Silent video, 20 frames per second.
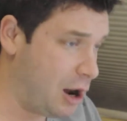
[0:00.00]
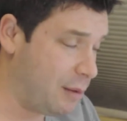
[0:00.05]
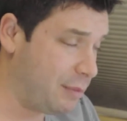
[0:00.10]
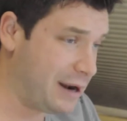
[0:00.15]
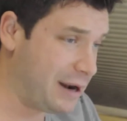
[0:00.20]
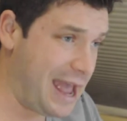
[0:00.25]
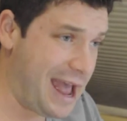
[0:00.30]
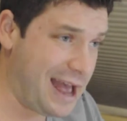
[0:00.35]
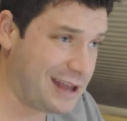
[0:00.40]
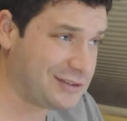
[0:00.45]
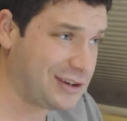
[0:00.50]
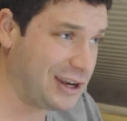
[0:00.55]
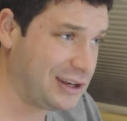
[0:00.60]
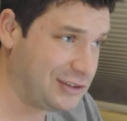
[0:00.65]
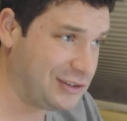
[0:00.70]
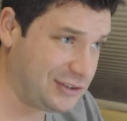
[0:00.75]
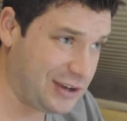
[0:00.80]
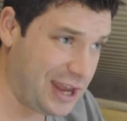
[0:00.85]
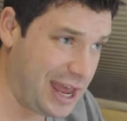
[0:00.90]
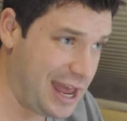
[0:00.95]
But
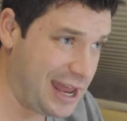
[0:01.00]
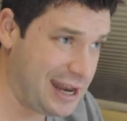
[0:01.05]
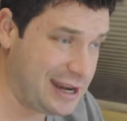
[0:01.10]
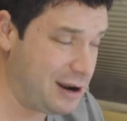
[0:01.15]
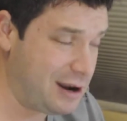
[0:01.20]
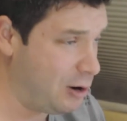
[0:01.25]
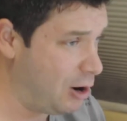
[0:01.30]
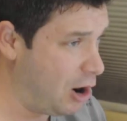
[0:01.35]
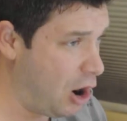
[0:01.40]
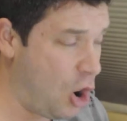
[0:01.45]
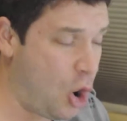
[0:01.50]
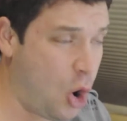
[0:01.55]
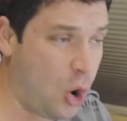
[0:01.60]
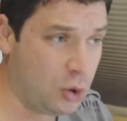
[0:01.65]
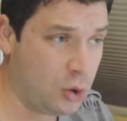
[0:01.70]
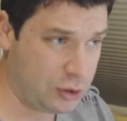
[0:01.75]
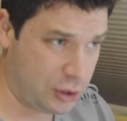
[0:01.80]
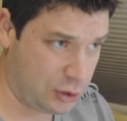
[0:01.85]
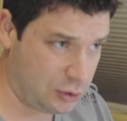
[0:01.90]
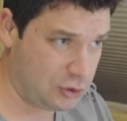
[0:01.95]
as I said, a
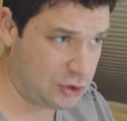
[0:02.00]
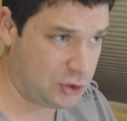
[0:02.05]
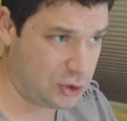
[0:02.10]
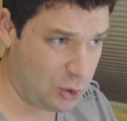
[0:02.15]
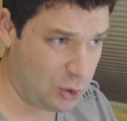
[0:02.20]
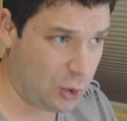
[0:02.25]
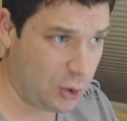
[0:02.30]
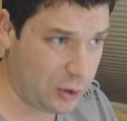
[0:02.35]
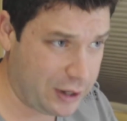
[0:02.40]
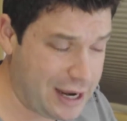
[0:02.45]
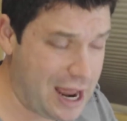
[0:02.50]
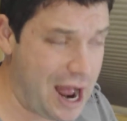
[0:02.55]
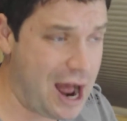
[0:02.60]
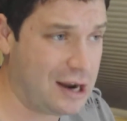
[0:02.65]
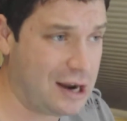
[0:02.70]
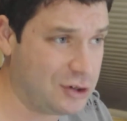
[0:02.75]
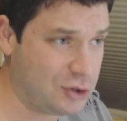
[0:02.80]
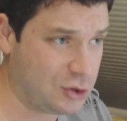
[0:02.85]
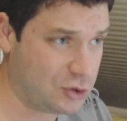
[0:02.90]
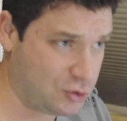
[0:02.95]
whole nother
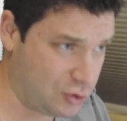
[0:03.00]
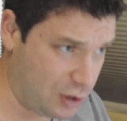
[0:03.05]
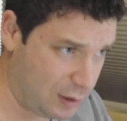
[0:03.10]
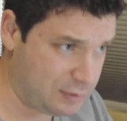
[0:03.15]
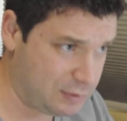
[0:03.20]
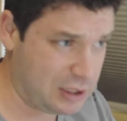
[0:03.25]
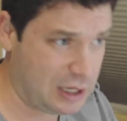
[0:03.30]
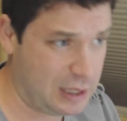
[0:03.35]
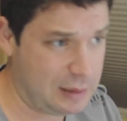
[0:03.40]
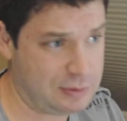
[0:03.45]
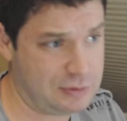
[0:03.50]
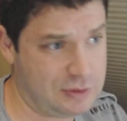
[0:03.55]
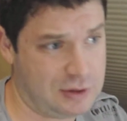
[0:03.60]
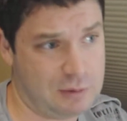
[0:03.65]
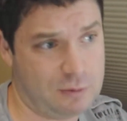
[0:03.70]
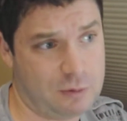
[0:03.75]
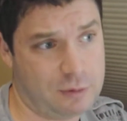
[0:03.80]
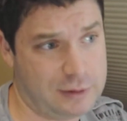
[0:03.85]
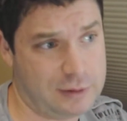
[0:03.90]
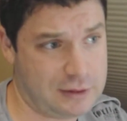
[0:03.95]
story on your drip
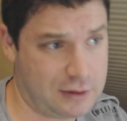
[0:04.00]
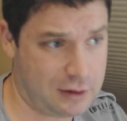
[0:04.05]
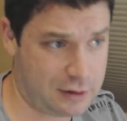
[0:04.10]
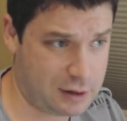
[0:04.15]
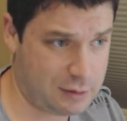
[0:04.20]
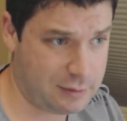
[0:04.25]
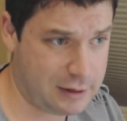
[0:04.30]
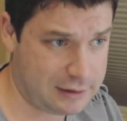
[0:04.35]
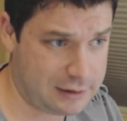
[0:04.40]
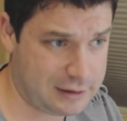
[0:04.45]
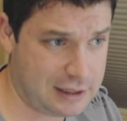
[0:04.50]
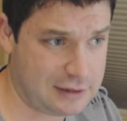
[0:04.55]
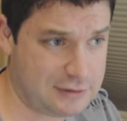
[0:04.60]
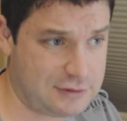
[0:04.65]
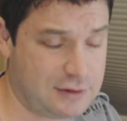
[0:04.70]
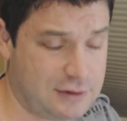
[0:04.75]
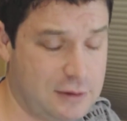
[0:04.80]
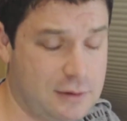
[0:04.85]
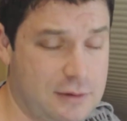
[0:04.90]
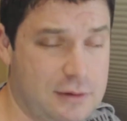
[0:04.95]
tips, and we'll be talking about
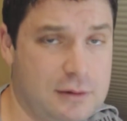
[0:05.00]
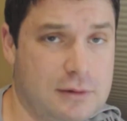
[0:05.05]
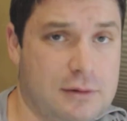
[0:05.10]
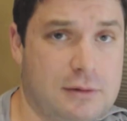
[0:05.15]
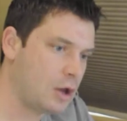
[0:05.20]
that soon.